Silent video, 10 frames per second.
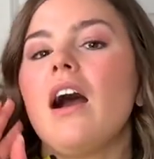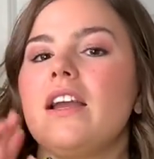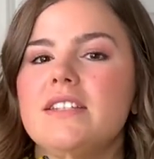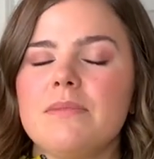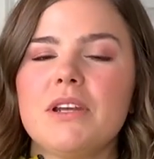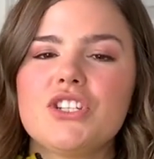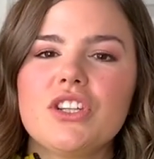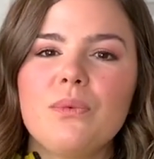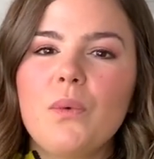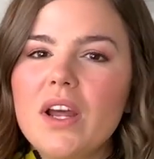I did
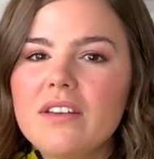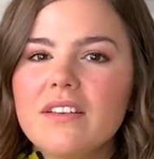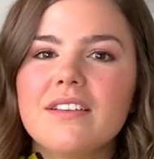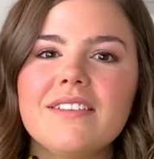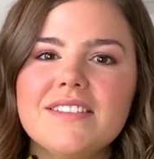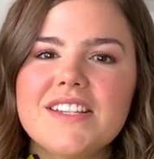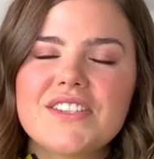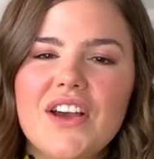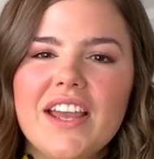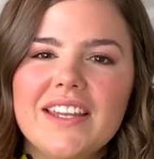mention the one
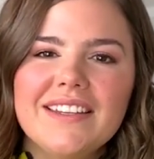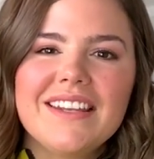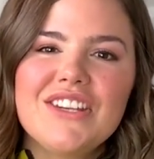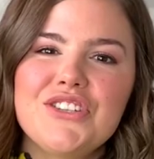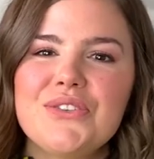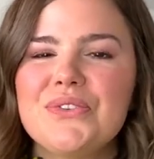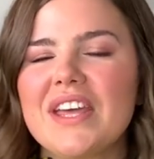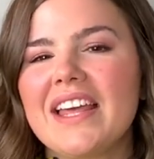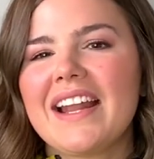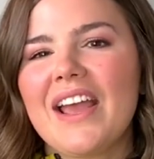design issue
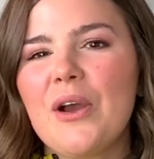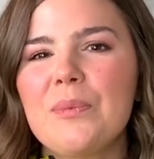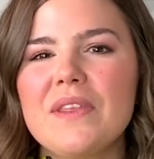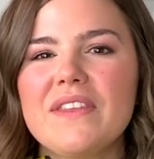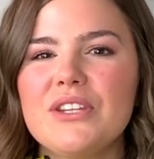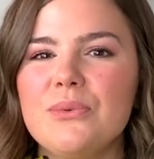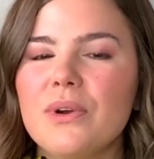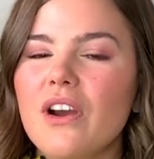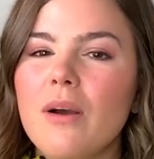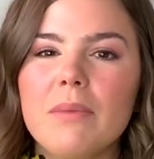that I hope that they do
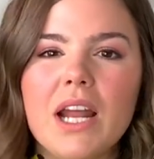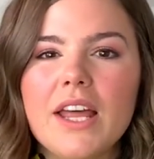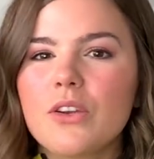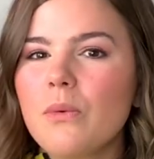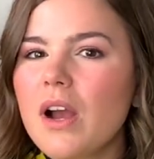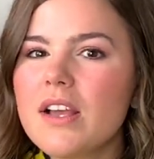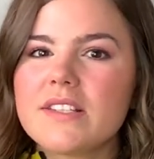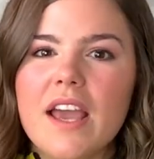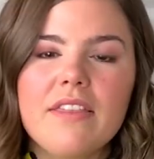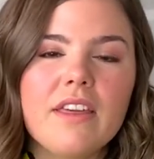work on, but
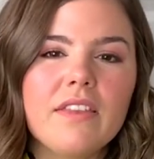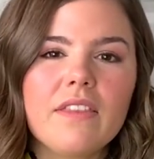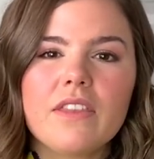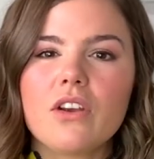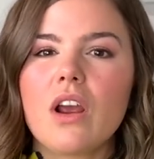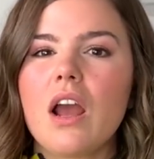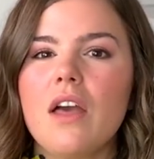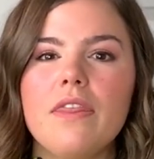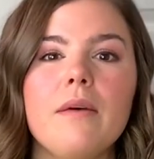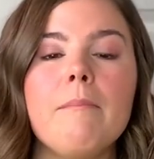otherwise I think that they're
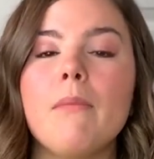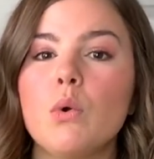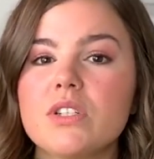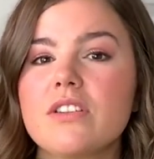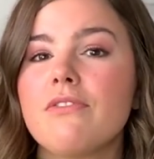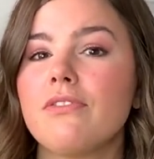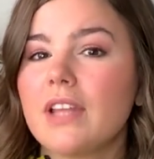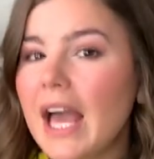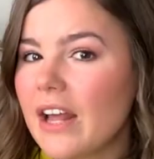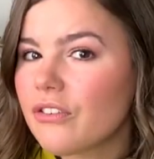the most
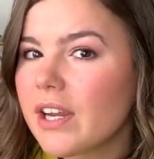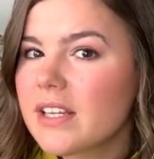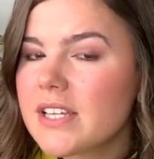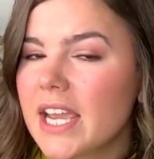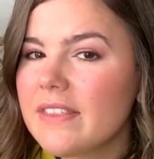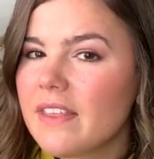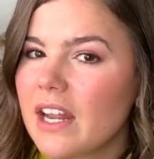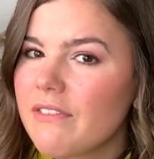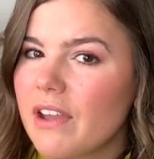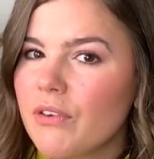flattering tight that
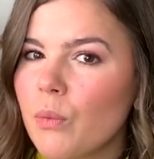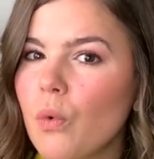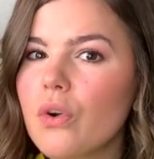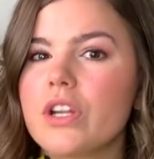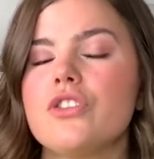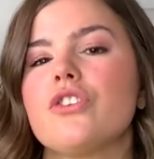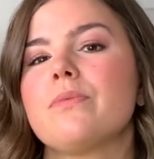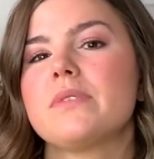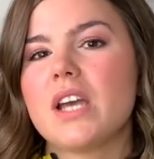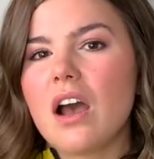I've ever worn in
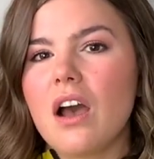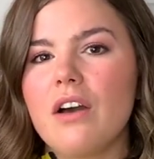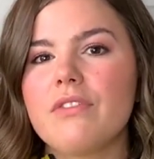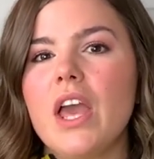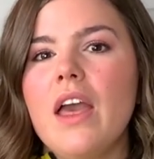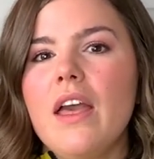terms of